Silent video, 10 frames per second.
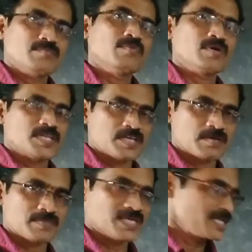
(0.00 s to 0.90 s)

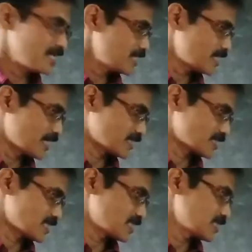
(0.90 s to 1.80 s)
polynomial in
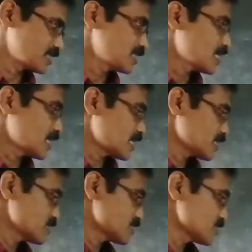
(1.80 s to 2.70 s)
x,
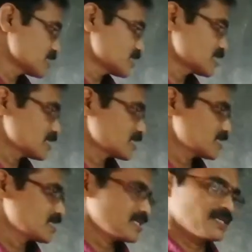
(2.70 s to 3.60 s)
and this is
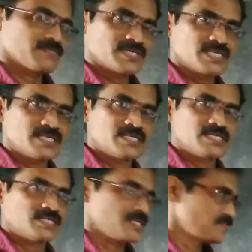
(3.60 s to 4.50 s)
our
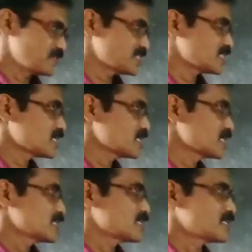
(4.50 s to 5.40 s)

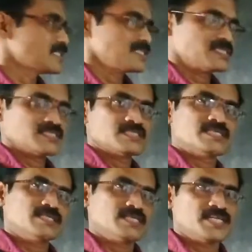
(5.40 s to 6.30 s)
divisor, that
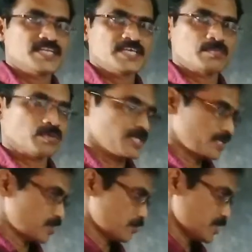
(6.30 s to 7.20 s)
is linear
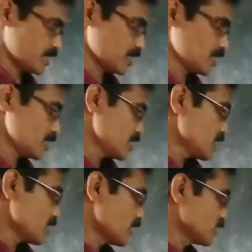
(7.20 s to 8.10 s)
polynomial,
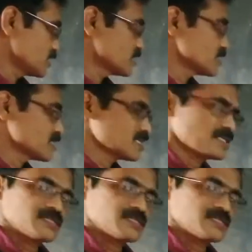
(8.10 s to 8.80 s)
and this is the